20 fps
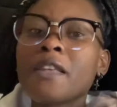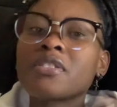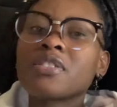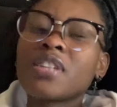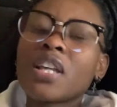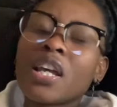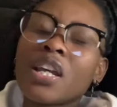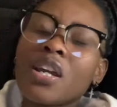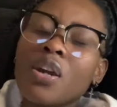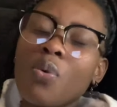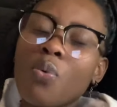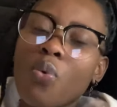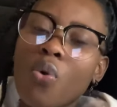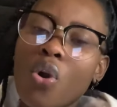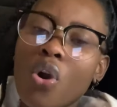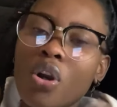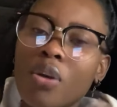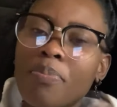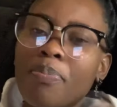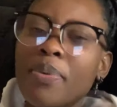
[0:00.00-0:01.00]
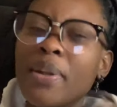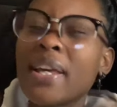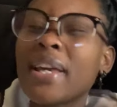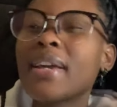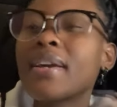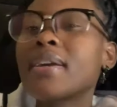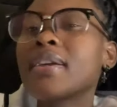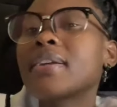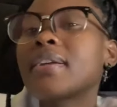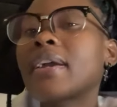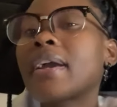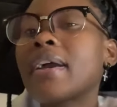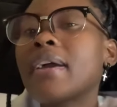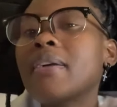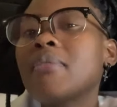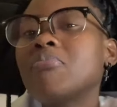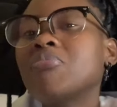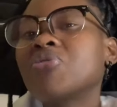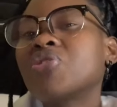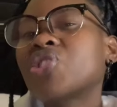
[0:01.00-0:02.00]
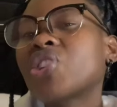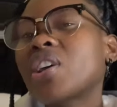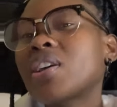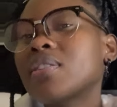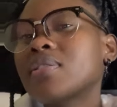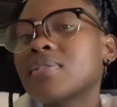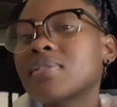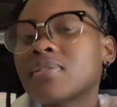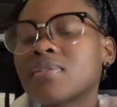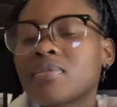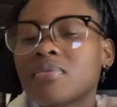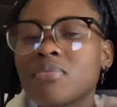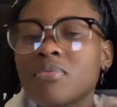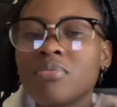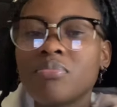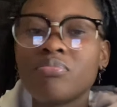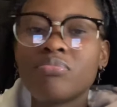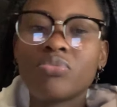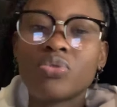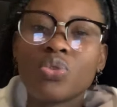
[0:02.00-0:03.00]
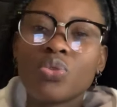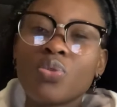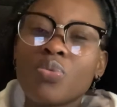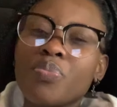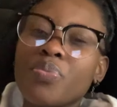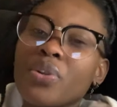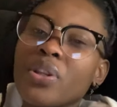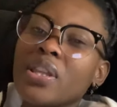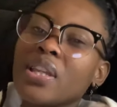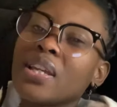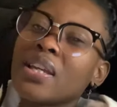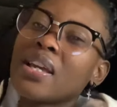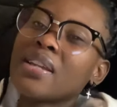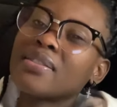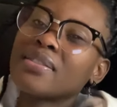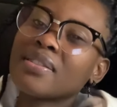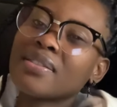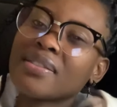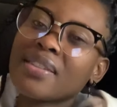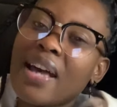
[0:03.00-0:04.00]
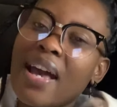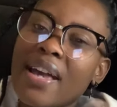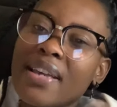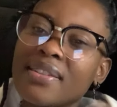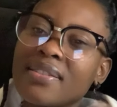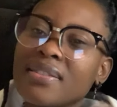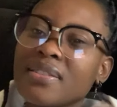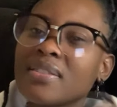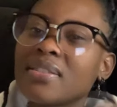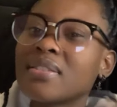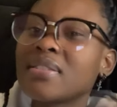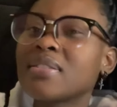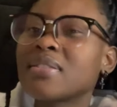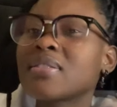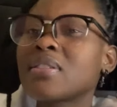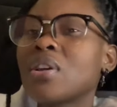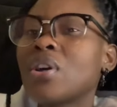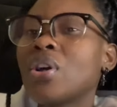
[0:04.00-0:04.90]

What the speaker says: Take a walk, play a game, chess, do breathing exercises,